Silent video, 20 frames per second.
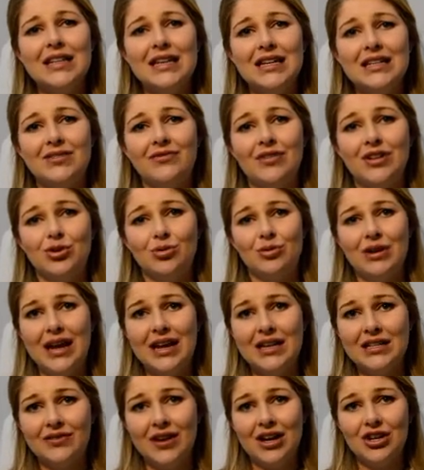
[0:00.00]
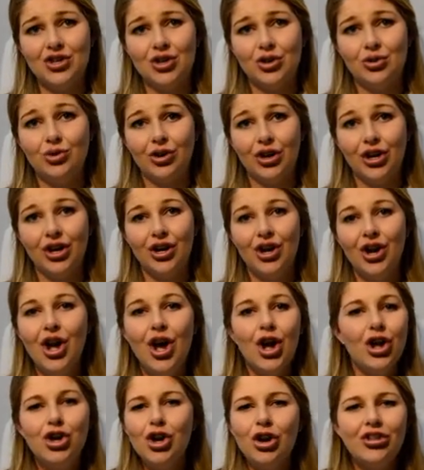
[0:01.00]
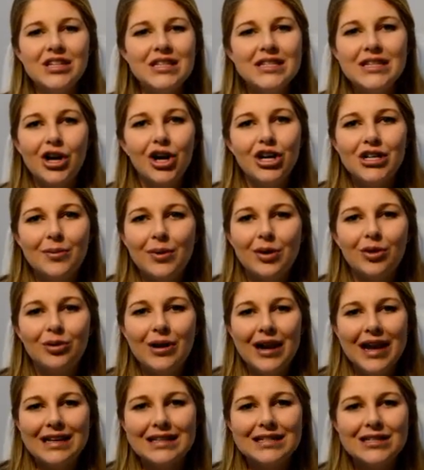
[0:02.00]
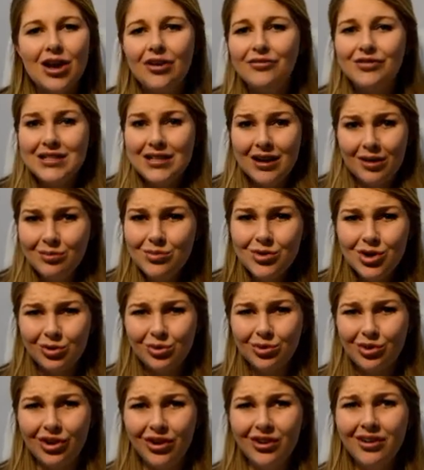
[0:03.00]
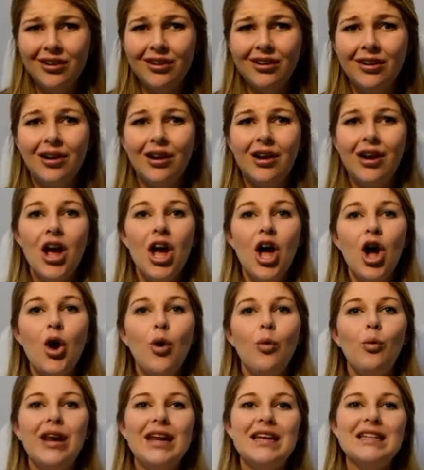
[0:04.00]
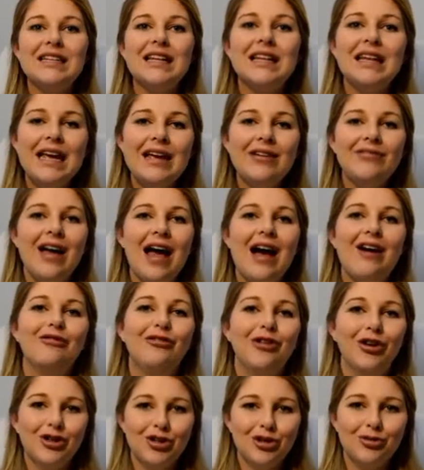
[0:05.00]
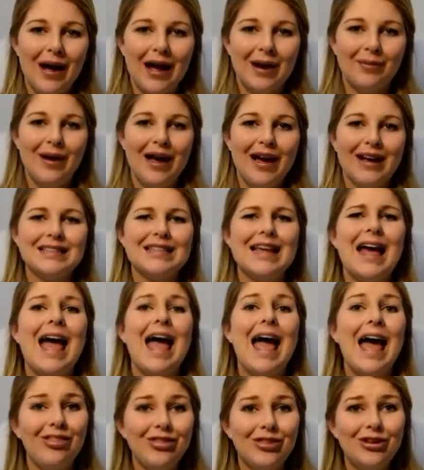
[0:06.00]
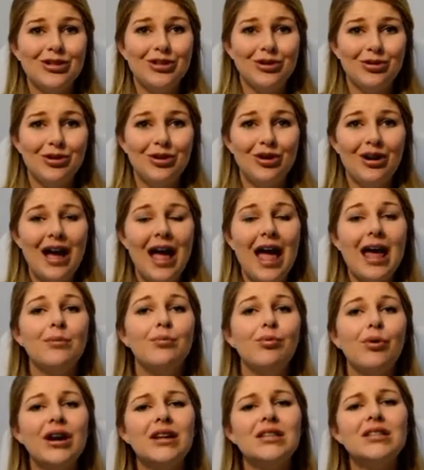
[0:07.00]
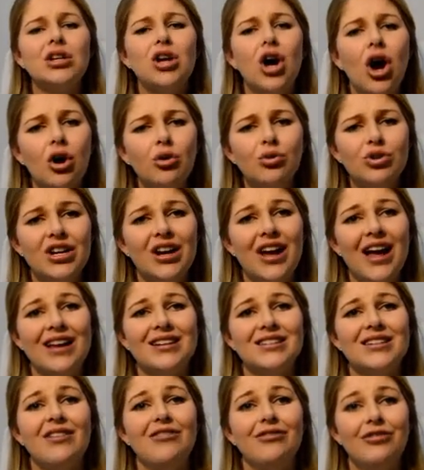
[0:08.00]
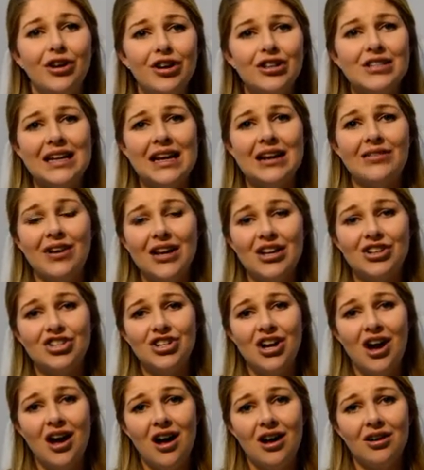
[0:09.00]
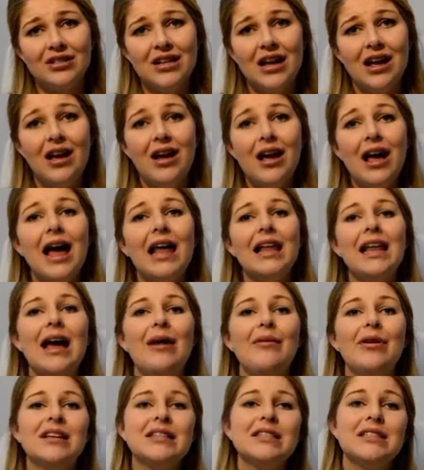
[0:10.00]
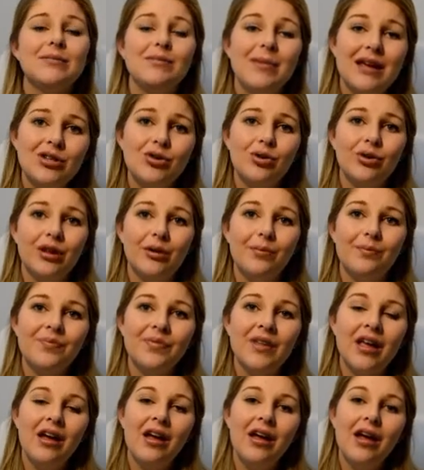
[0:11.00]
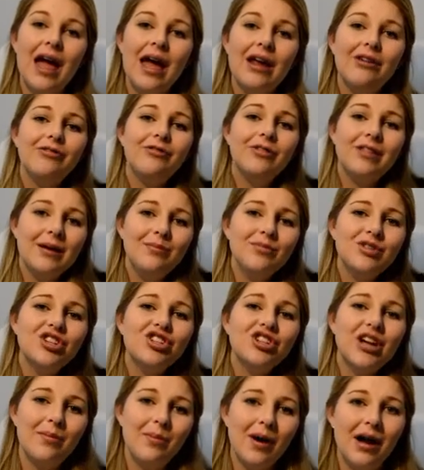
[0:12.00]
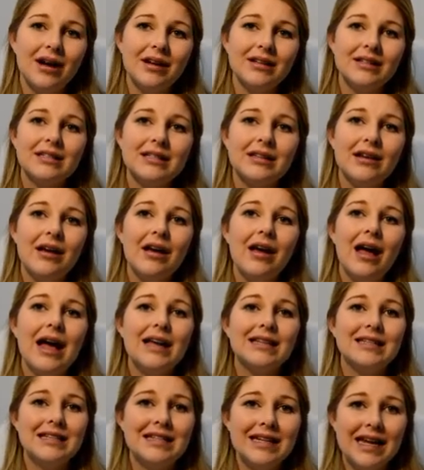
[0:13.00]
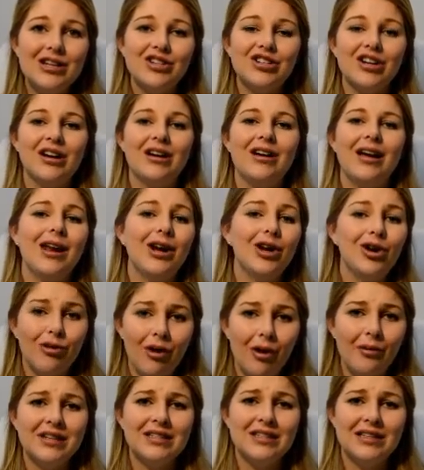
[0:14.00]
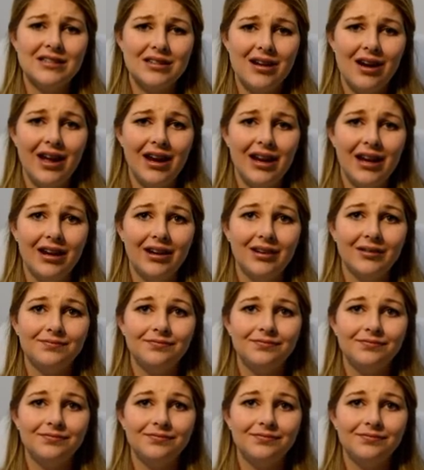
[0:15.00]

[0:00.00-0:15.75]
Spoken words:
the individual needs of our children, not the stereotypical needs of some children. We need to leave our virtual backpacks at the door and embrace the culture and diversity of each child, allowing us to mentor them, and for them to shape us as a teacher in a growing society.